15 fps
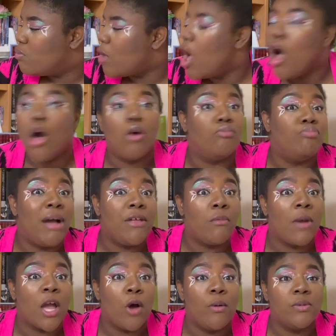Oh, by the
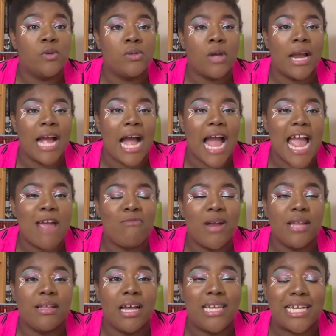way, oh, I'm so sorry, I
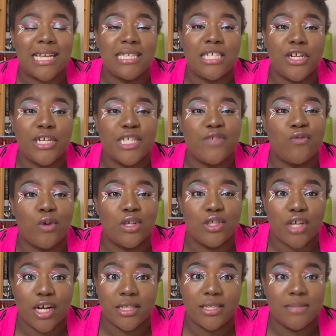rated the Addicted series 4
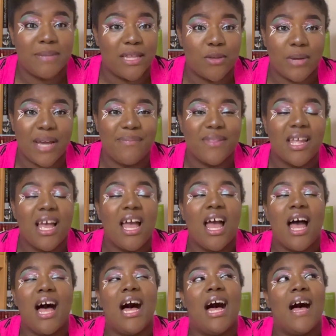stars, by the way.
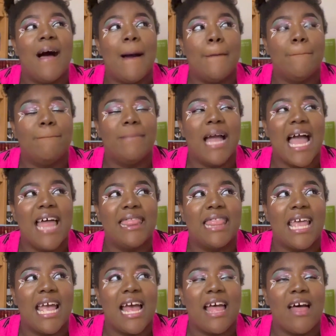And
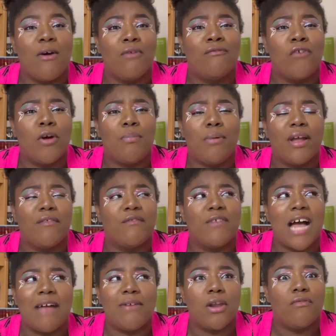then 4.5,
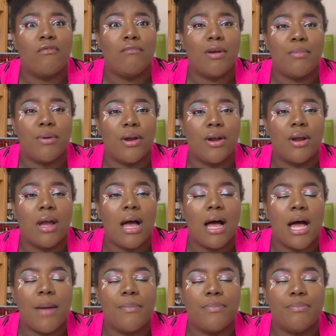I don't remember.
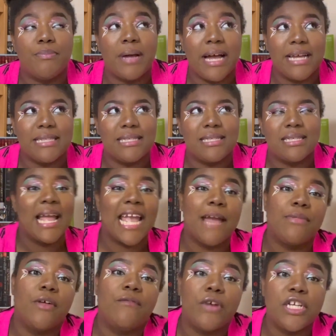But I gave
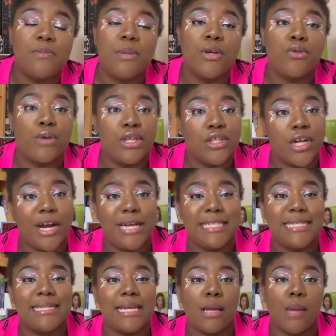the first book 3 stars
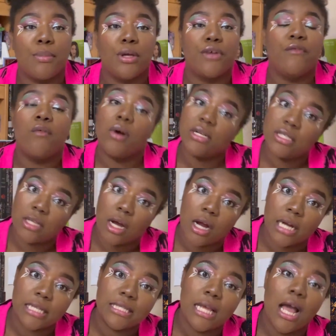and the second book 4
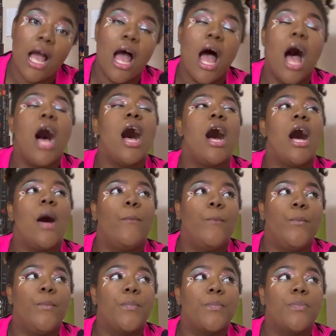stars.
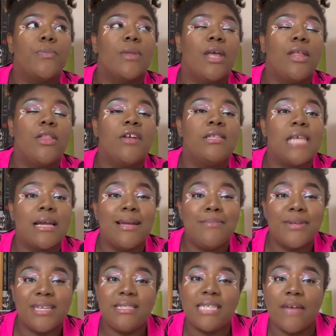The second
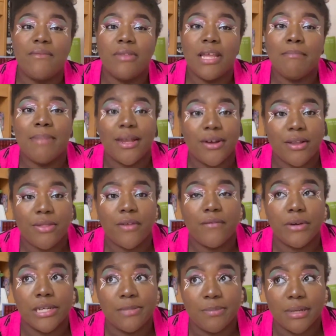book is definitely better than the
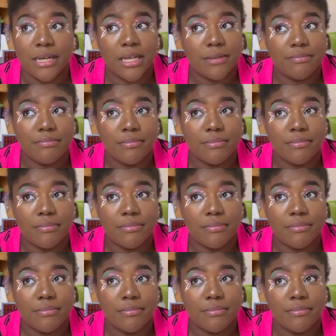first book,